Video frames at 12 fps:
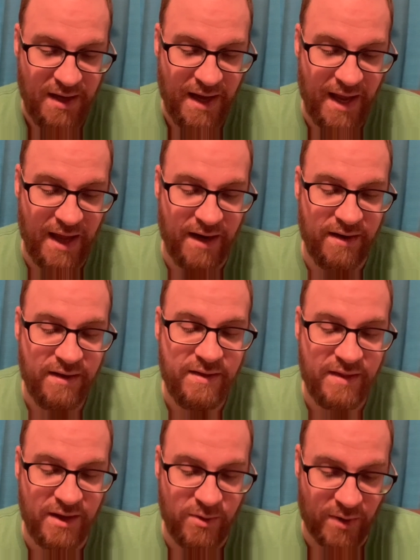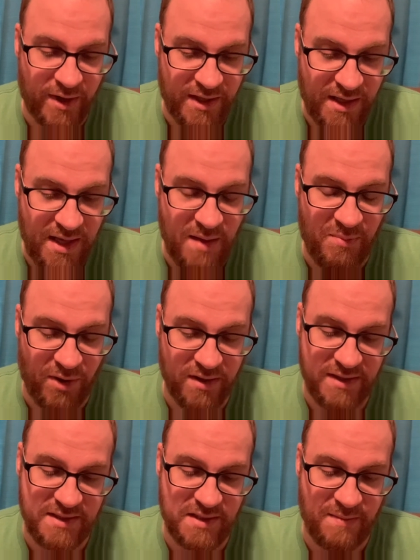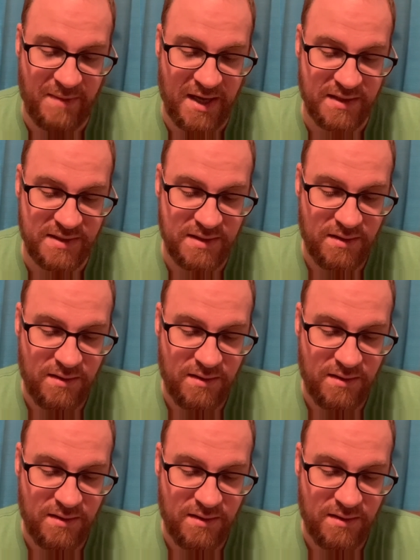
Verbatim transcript: and that you are to keep all his commands.